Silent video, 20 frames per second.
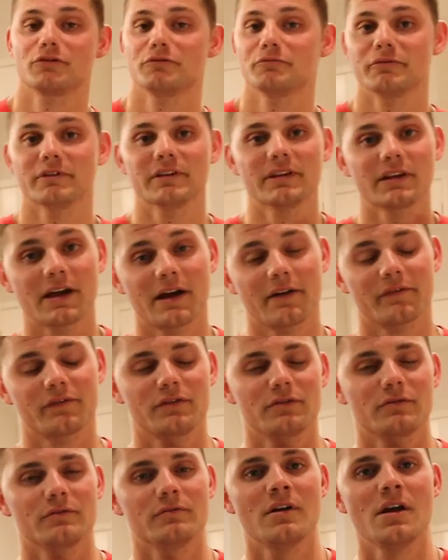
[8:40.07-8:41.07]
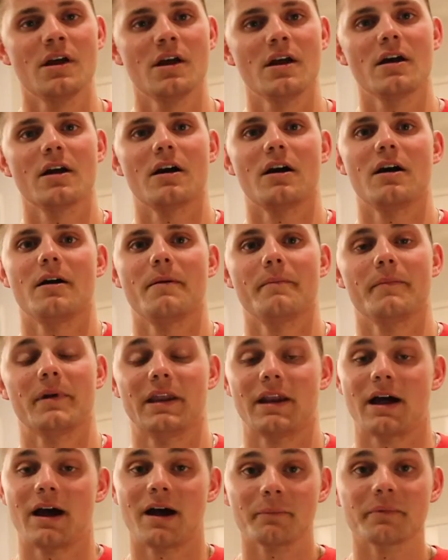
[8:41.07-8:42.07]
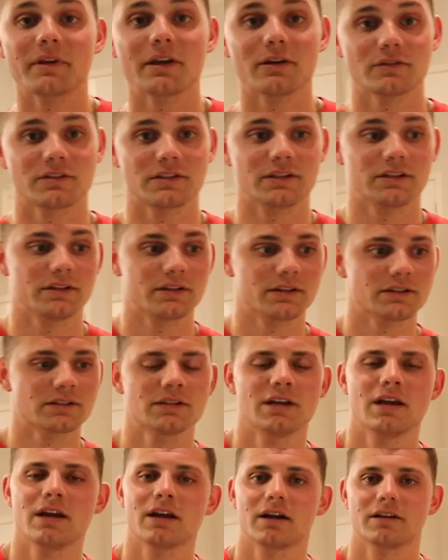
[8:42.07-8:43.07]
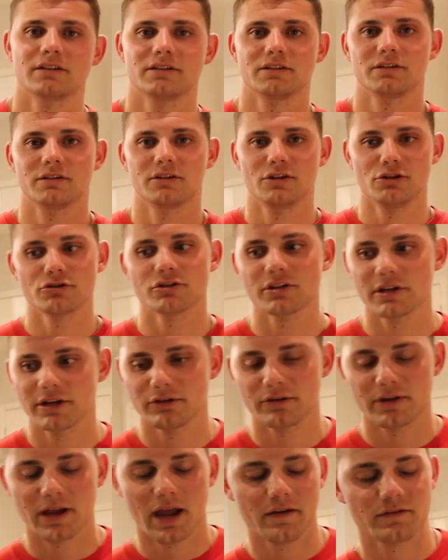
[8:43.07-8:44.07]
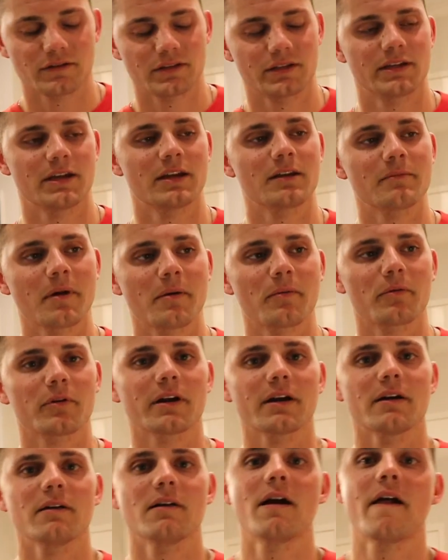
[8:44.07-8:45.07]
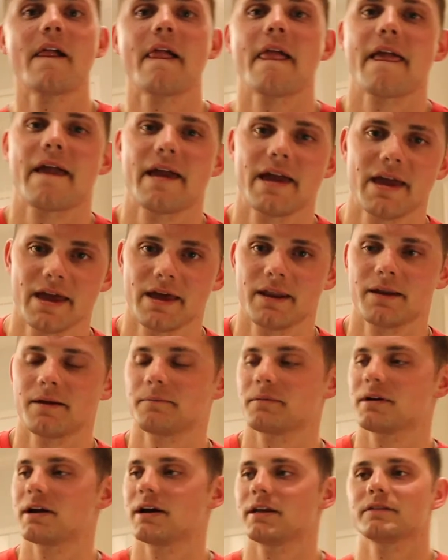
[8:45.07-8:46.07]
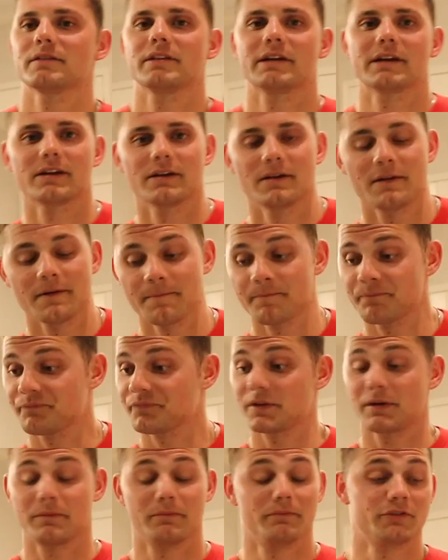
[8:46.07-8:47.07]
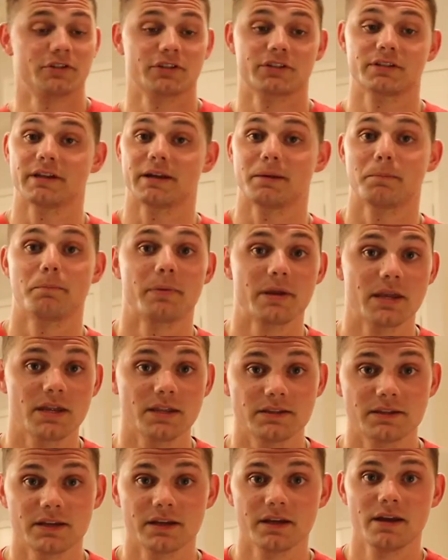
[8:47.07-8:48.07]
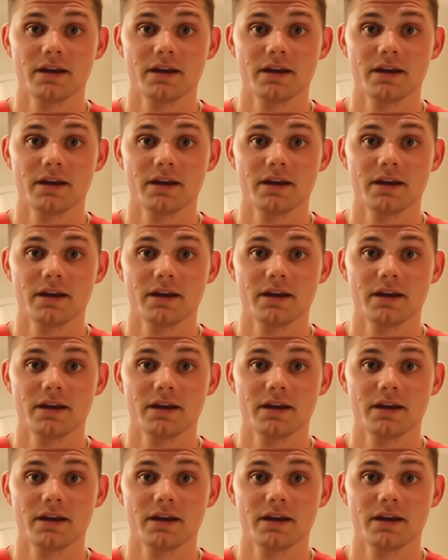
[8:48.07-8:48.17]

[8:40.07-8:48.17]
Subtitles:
You really have to, and I'm guilty of this, because usually I do calves at the end of my workout, and I'm just like beat,